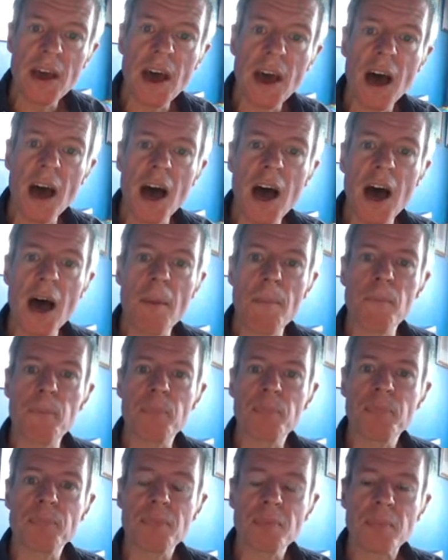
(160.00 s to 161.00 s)
and
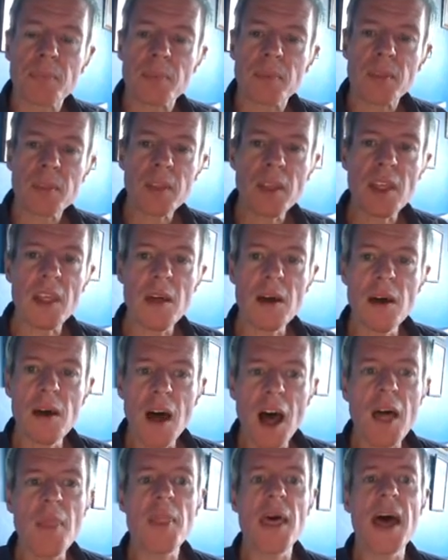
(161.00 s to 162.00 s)

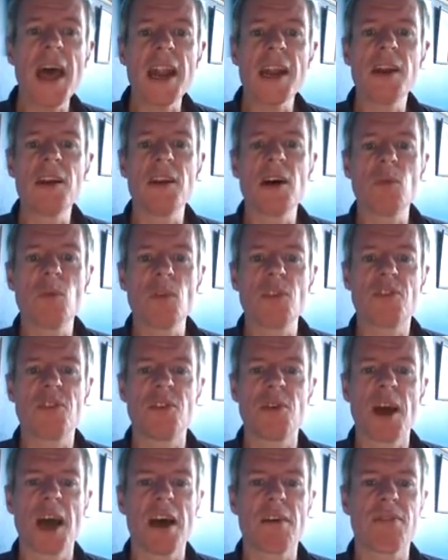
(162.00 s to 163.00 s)
then once
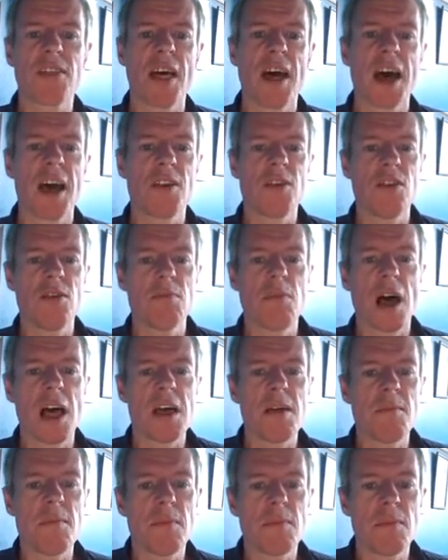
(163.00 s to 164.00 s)
you have that, you might
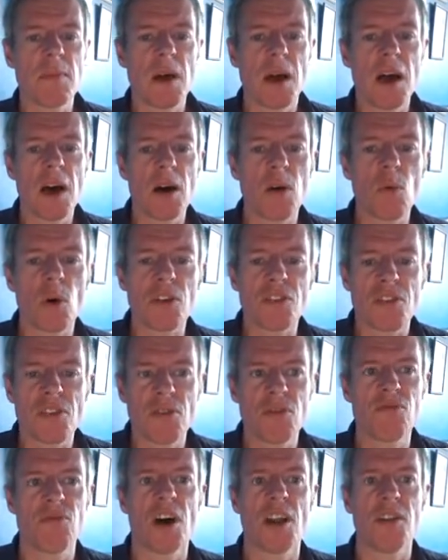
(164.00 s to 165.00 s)
want to
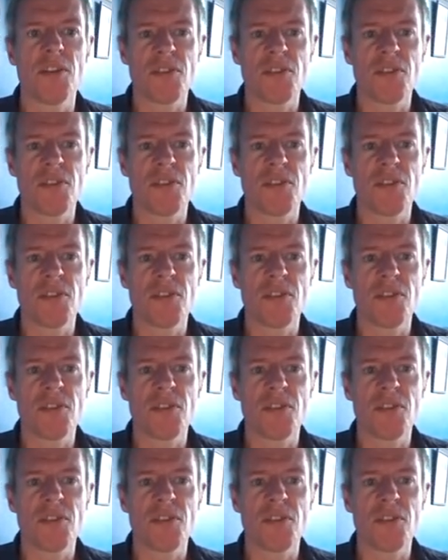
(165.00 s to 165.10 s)
run